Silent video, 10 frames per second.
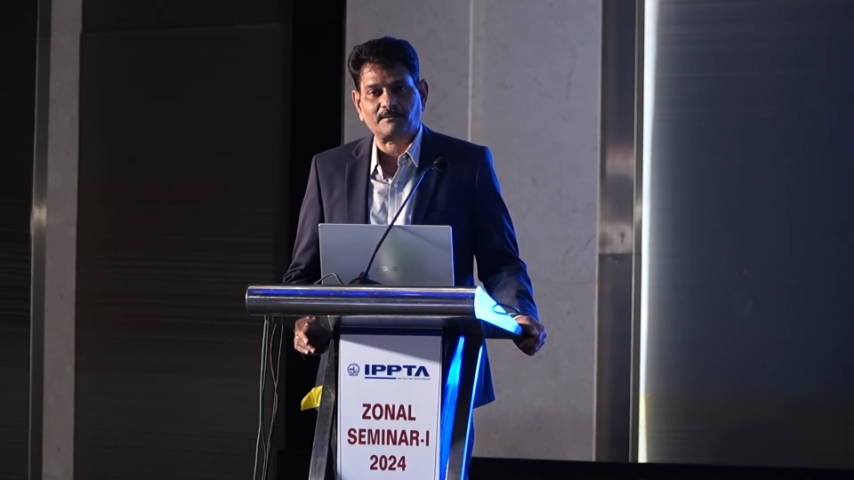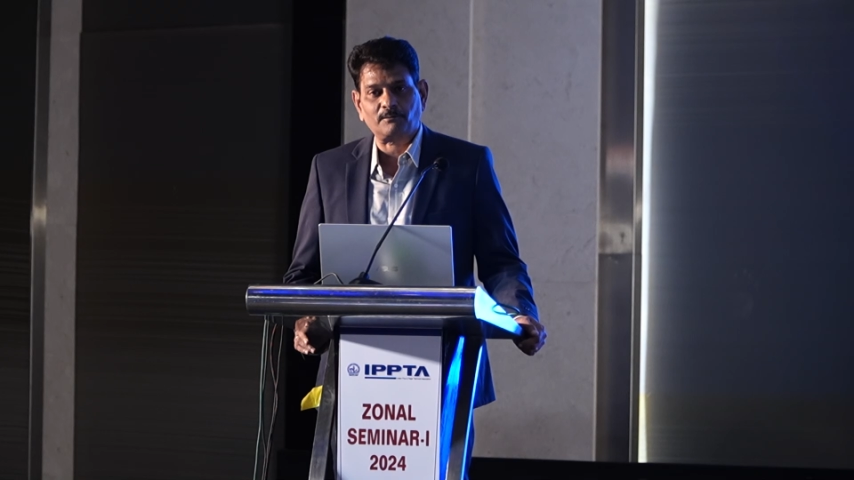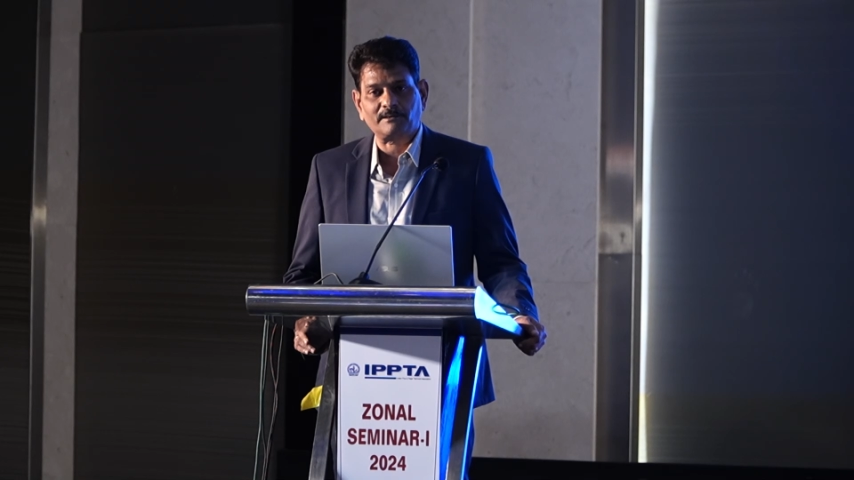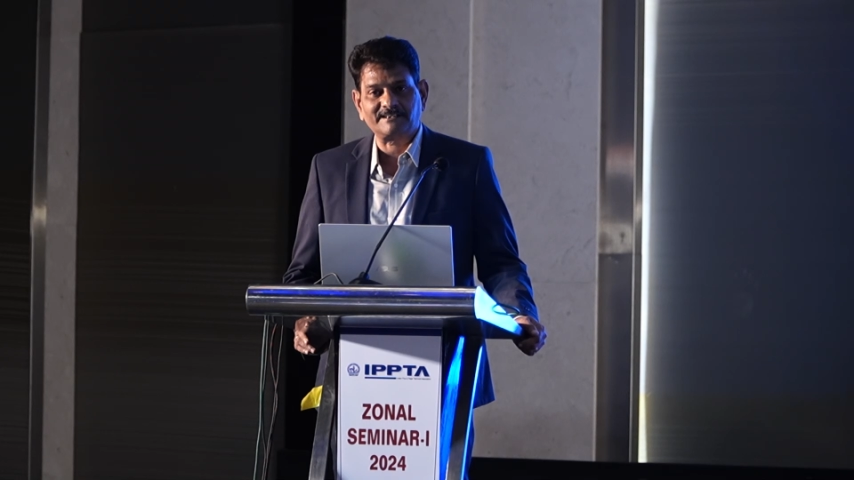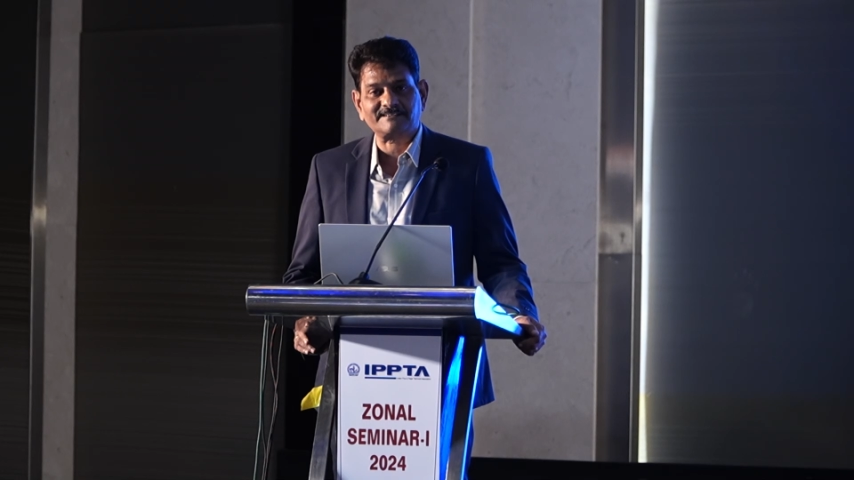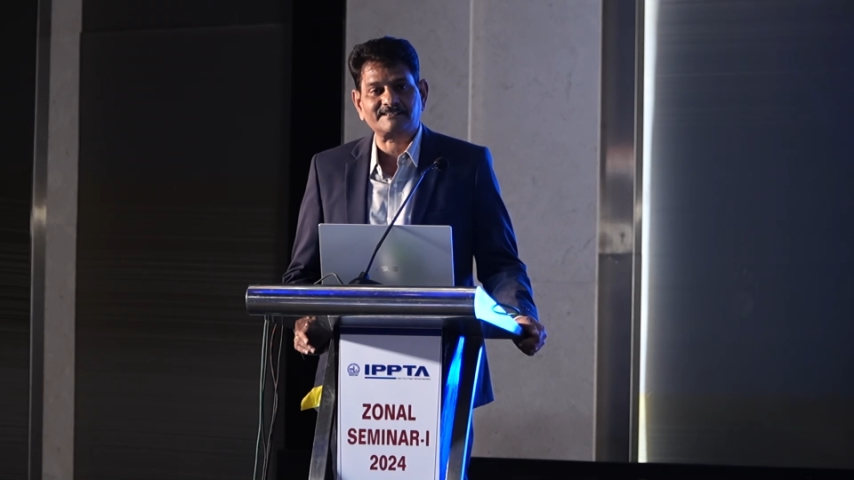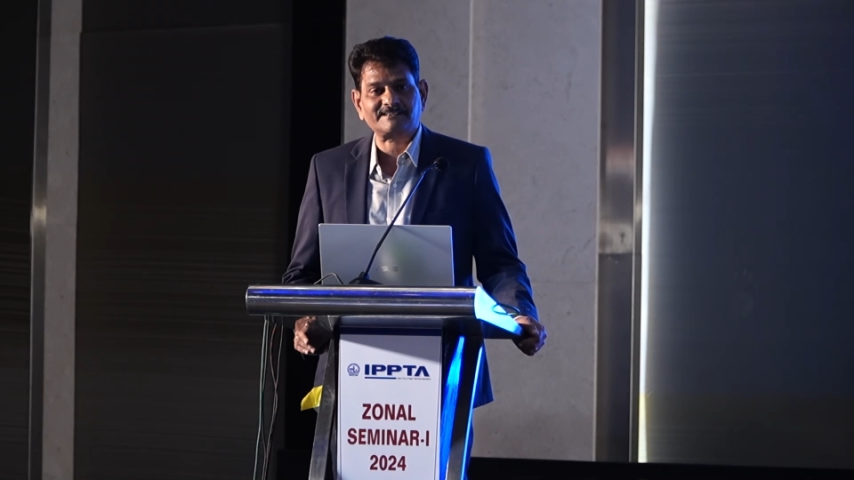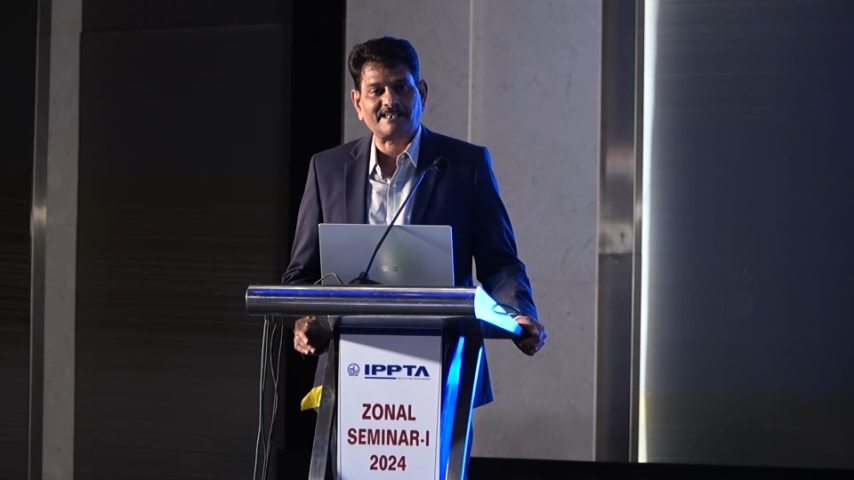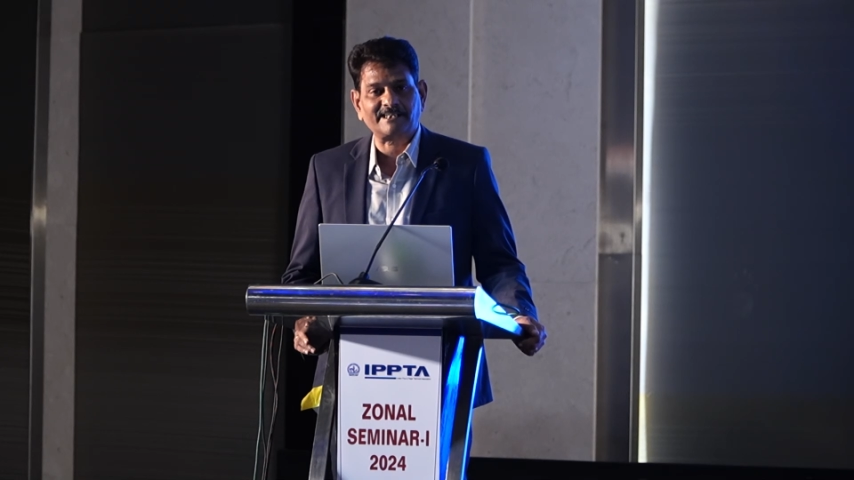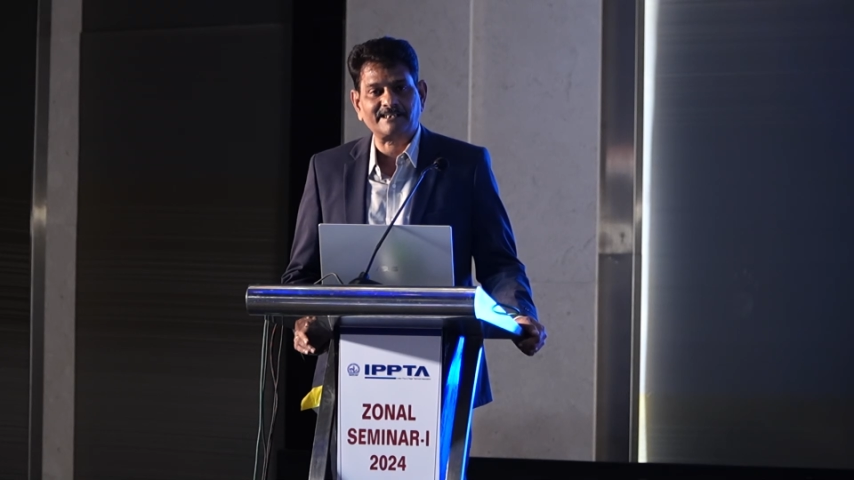role in
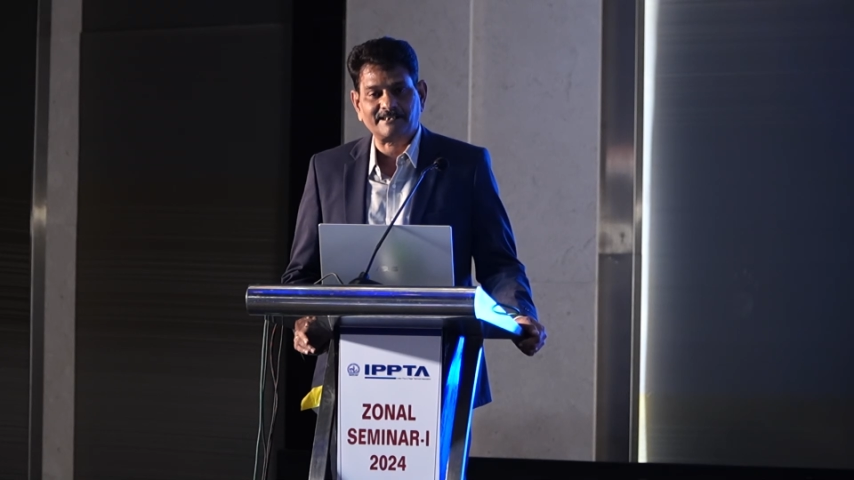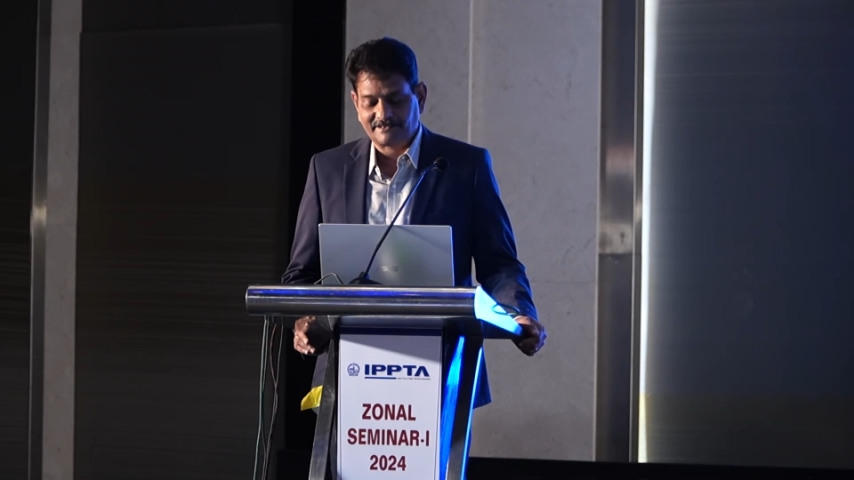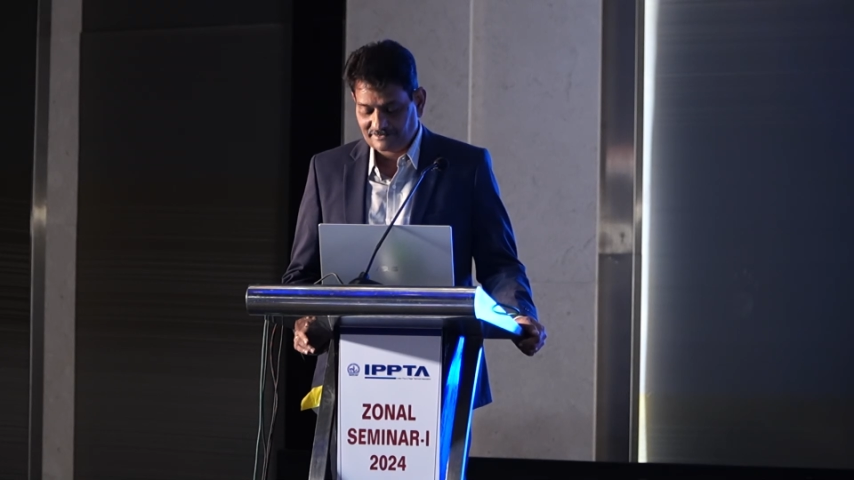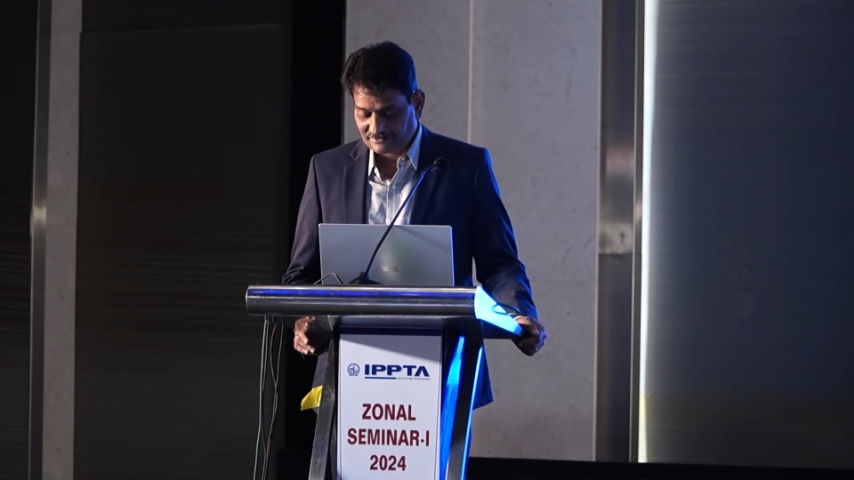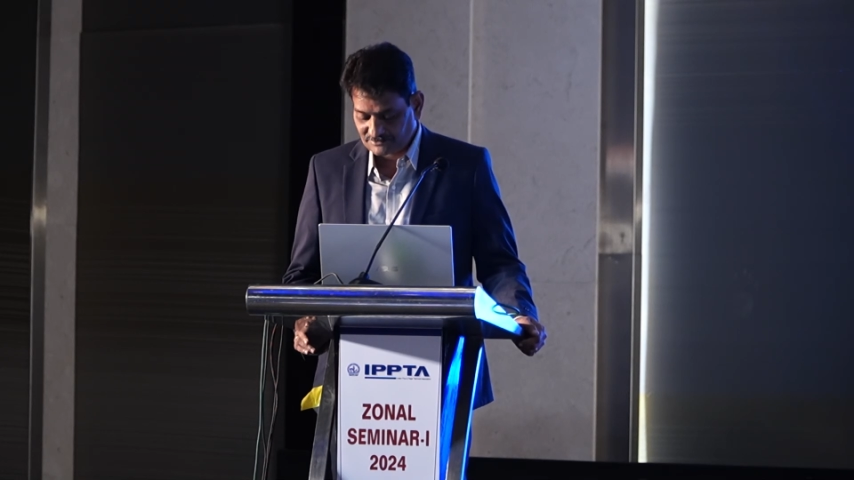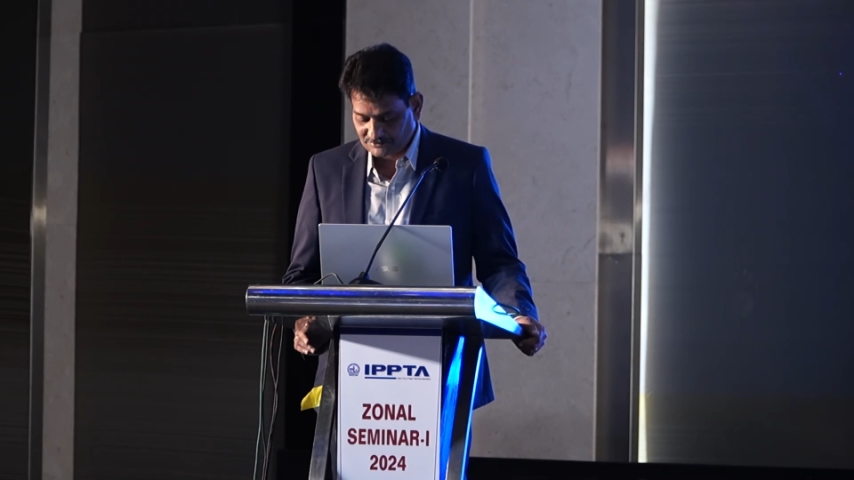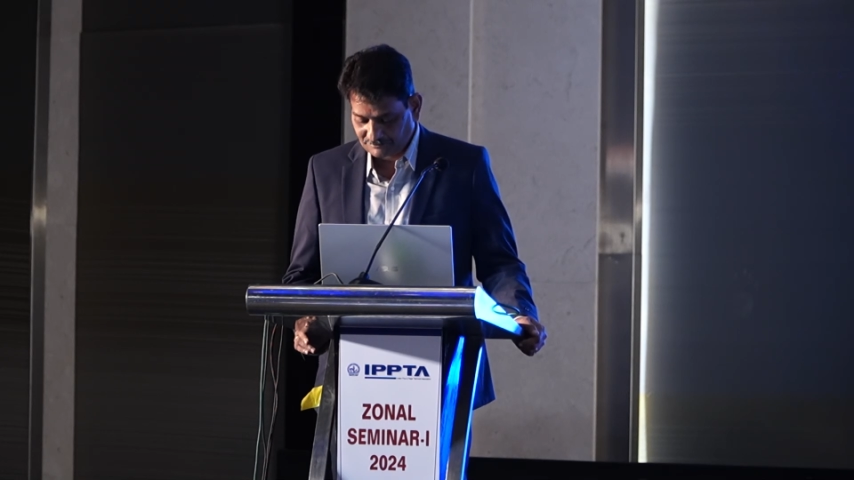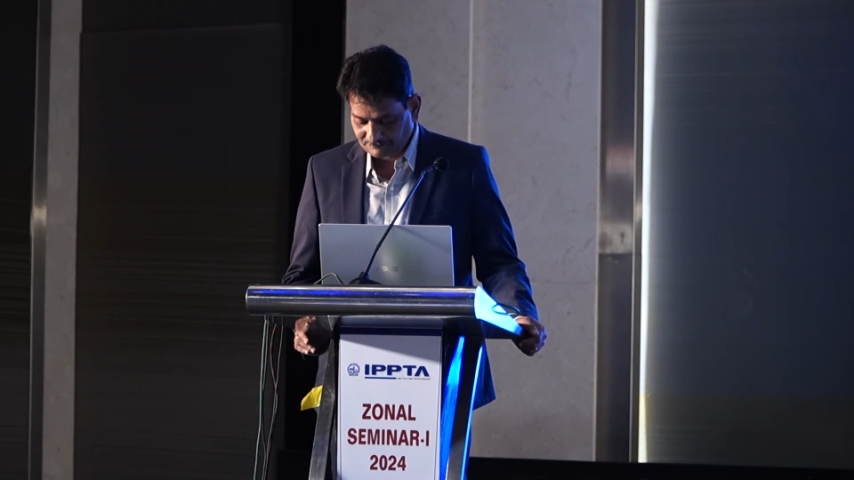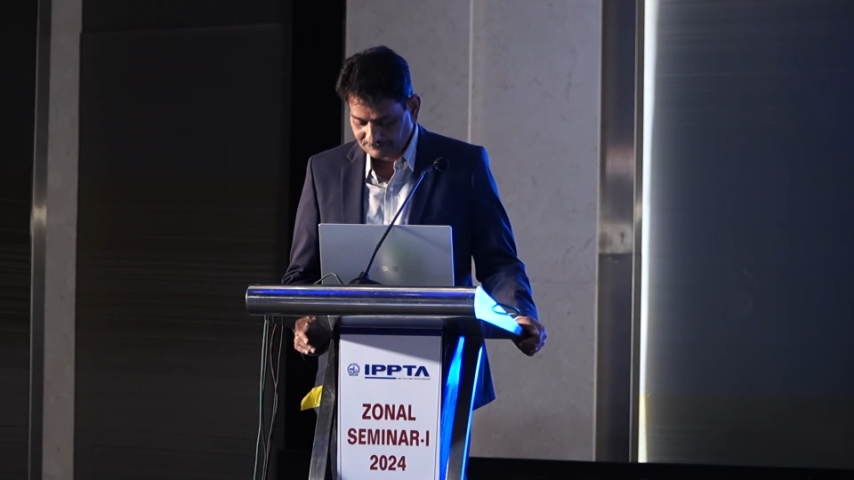sustaining in industry.